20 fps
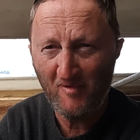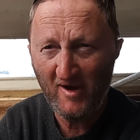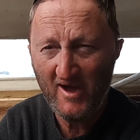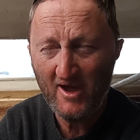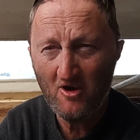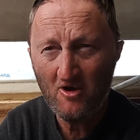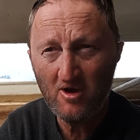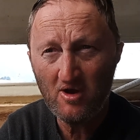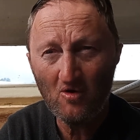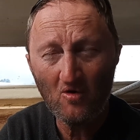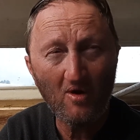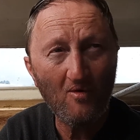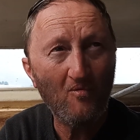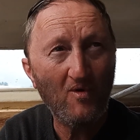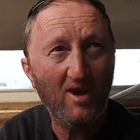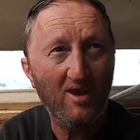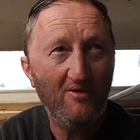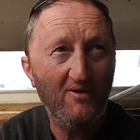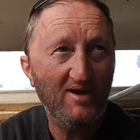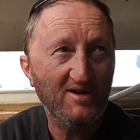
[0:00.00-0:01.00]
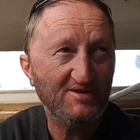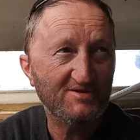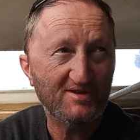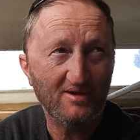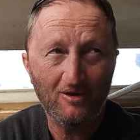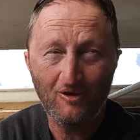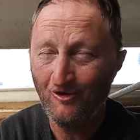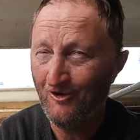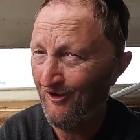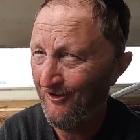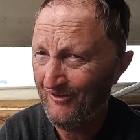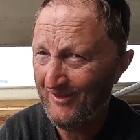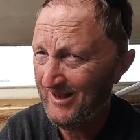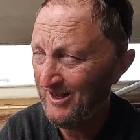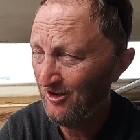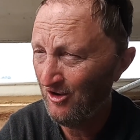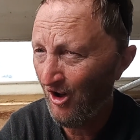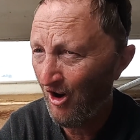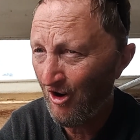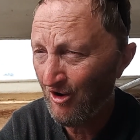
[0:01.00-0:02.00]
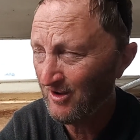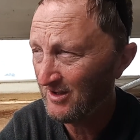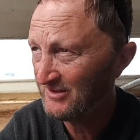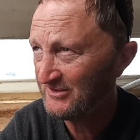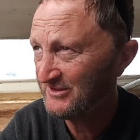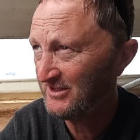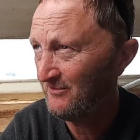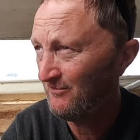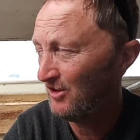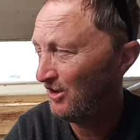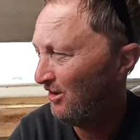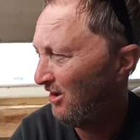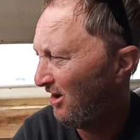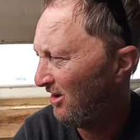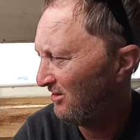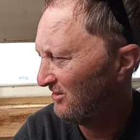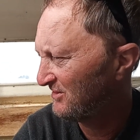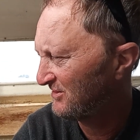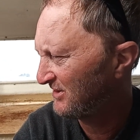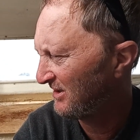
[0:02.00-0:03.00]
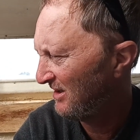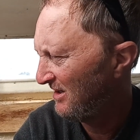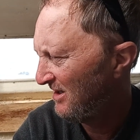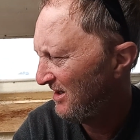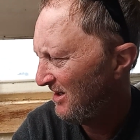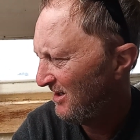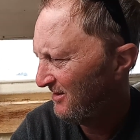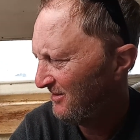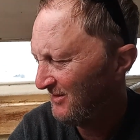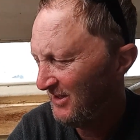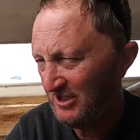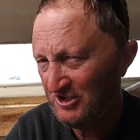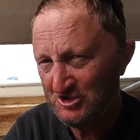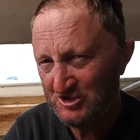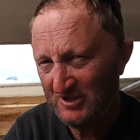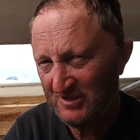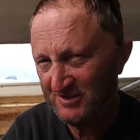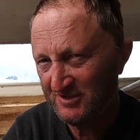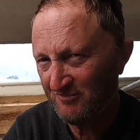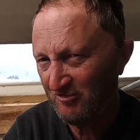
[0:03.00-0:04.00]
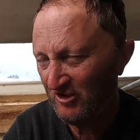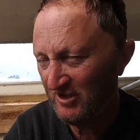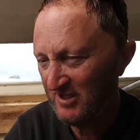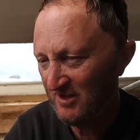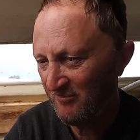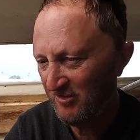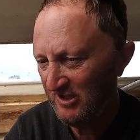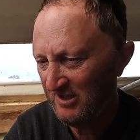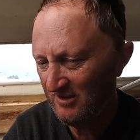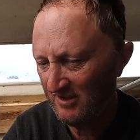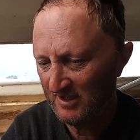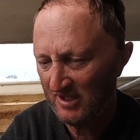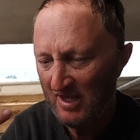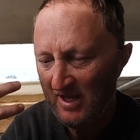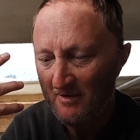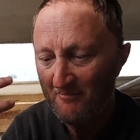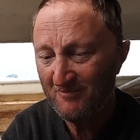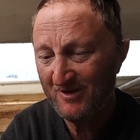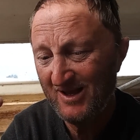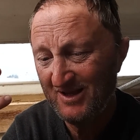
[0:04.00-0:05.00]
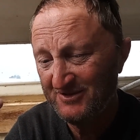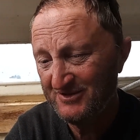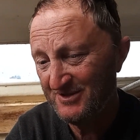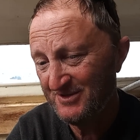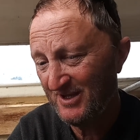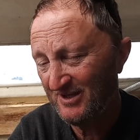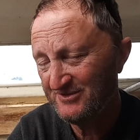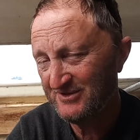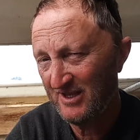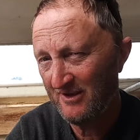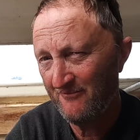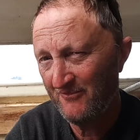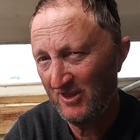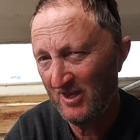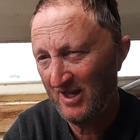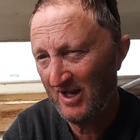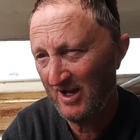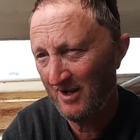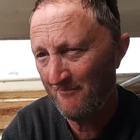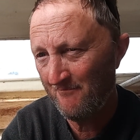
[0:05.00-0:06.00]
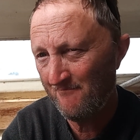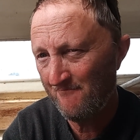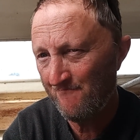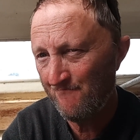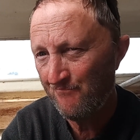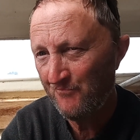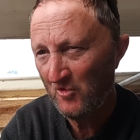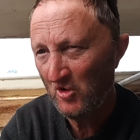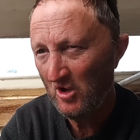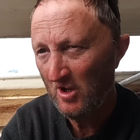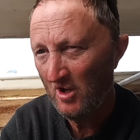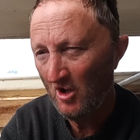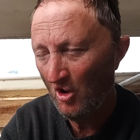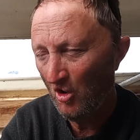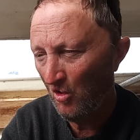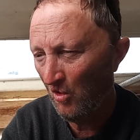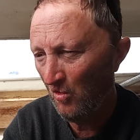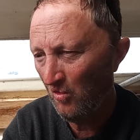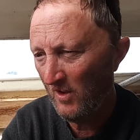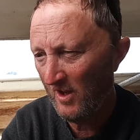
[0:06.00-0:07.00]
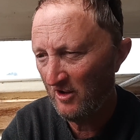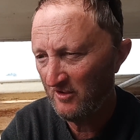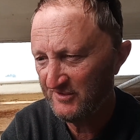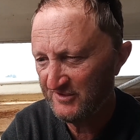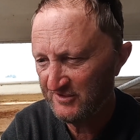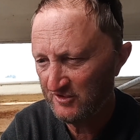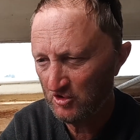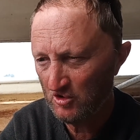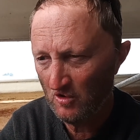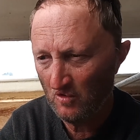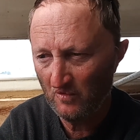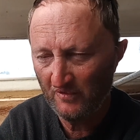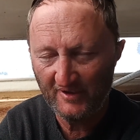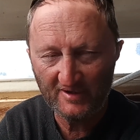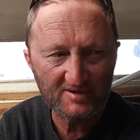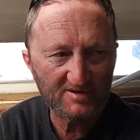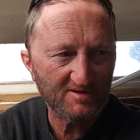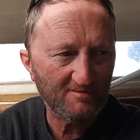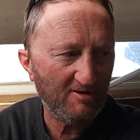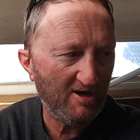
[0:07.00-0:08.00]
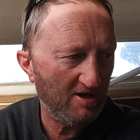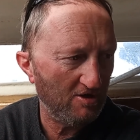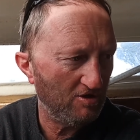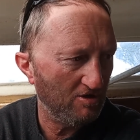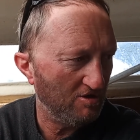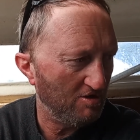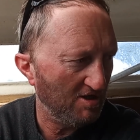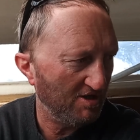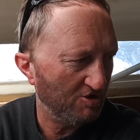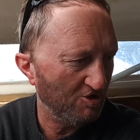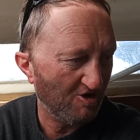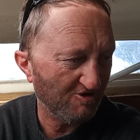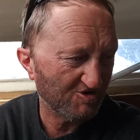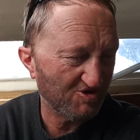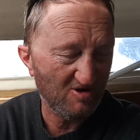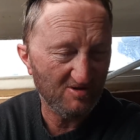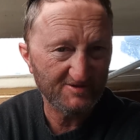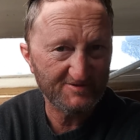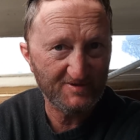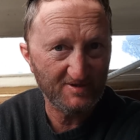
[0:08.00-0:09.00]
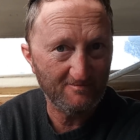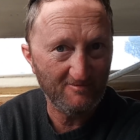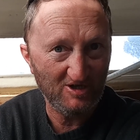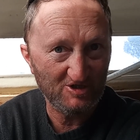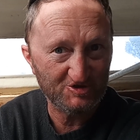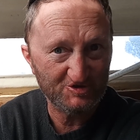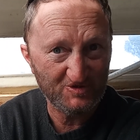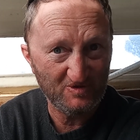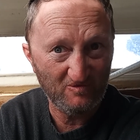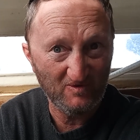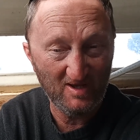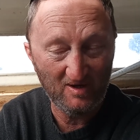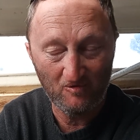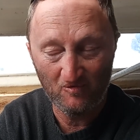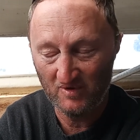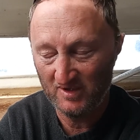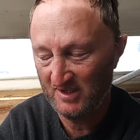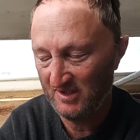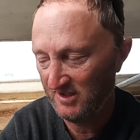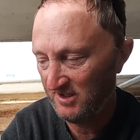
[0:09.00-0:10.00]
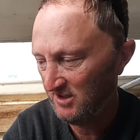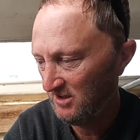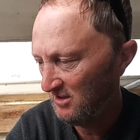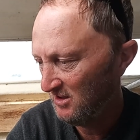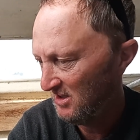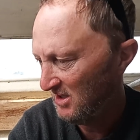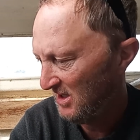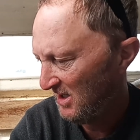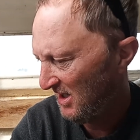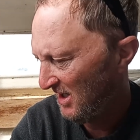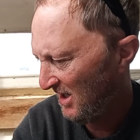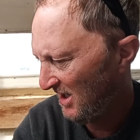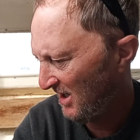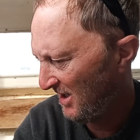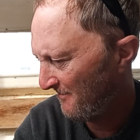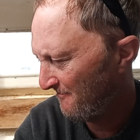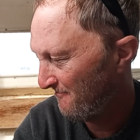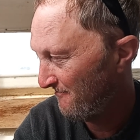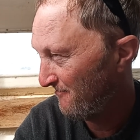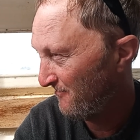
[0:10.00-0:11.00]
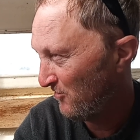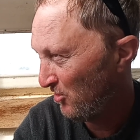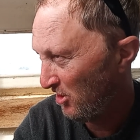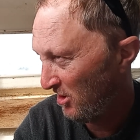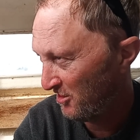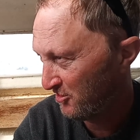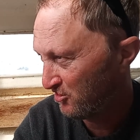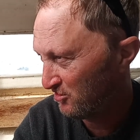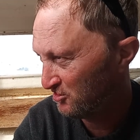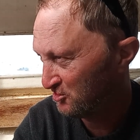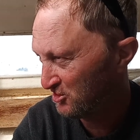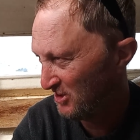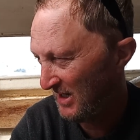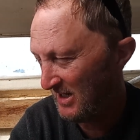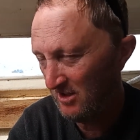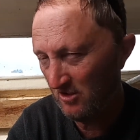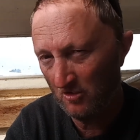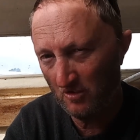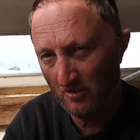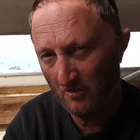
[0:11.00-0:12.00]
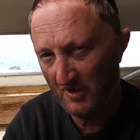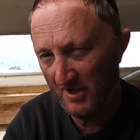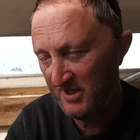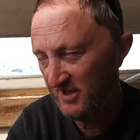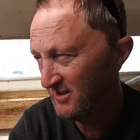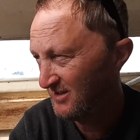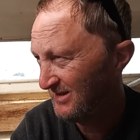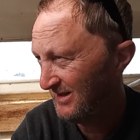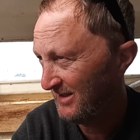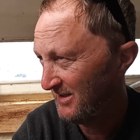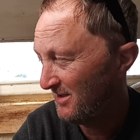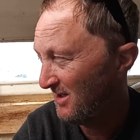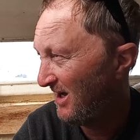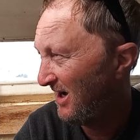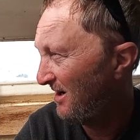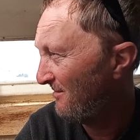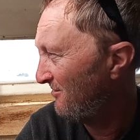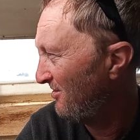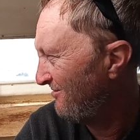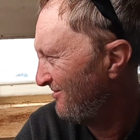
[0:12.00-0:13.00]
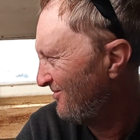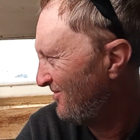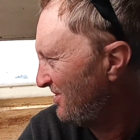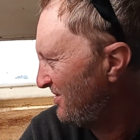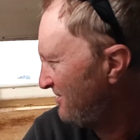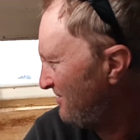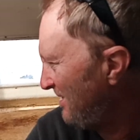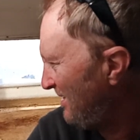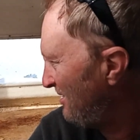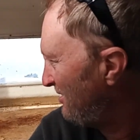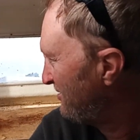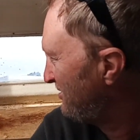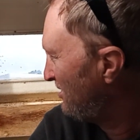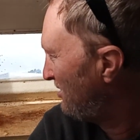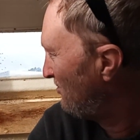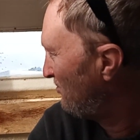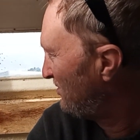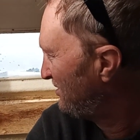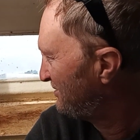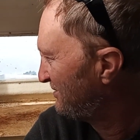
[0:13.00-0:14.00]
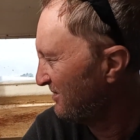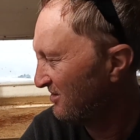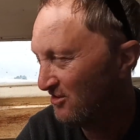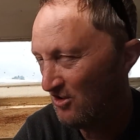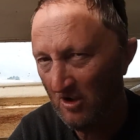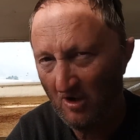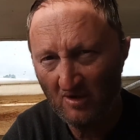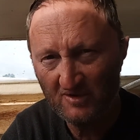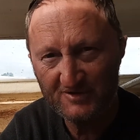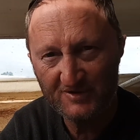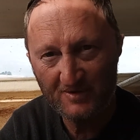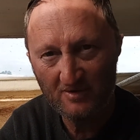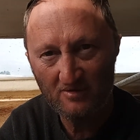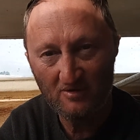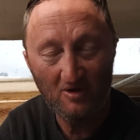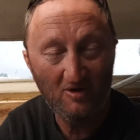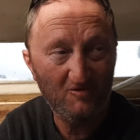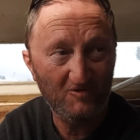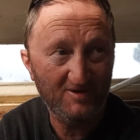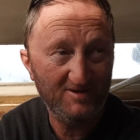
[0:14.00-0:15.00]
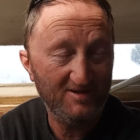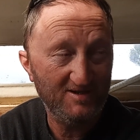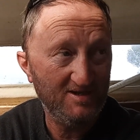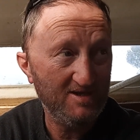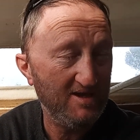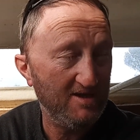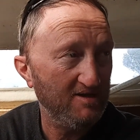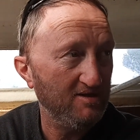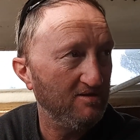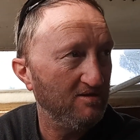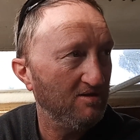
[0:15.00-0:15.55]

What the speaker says: Barrier on one of these and not that long at 7 knots. That's pretty appealing. Plus, it does have the all those cool things about it not costing much to run, really. On a good trailer already cleaned up, and where's the cost? Not really any.